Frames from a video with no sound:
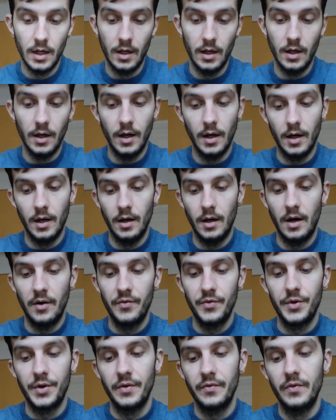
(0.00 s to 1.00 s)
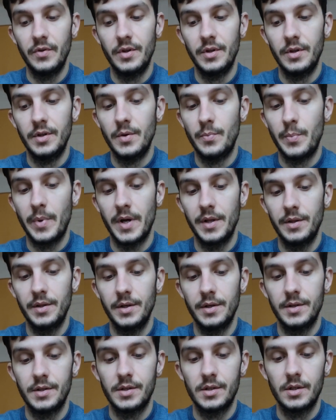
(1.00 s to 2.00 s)

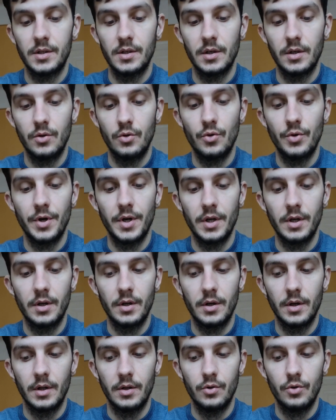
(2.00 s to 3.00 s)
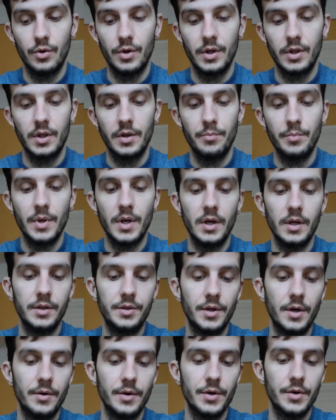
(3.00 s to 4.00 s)
independence, during the
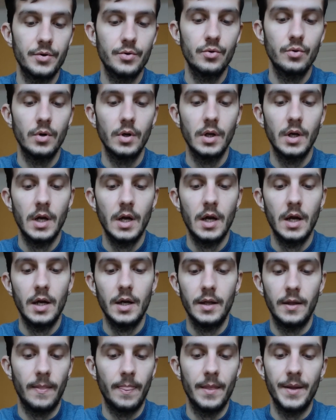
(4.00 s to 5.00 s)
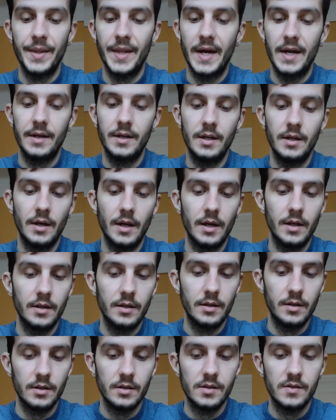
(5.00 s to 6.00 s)
military rule in the
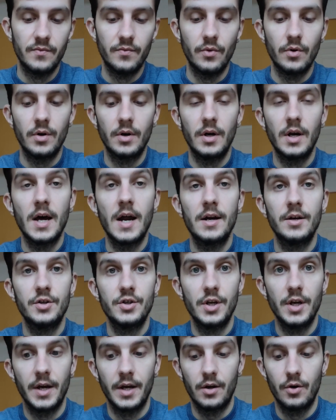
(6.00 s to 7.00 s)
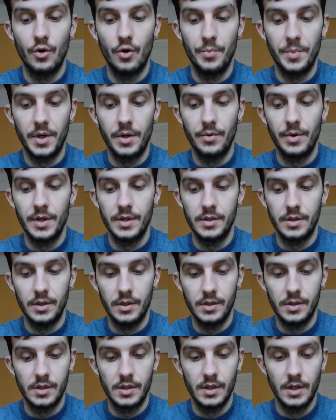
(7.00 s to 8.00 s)
1980s for largely economic
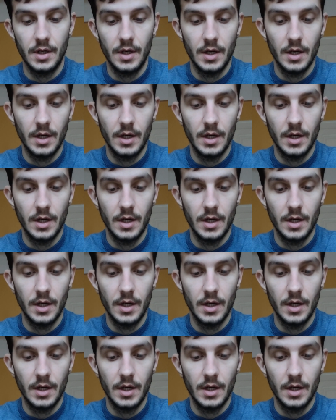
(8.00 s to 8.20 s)
reasons,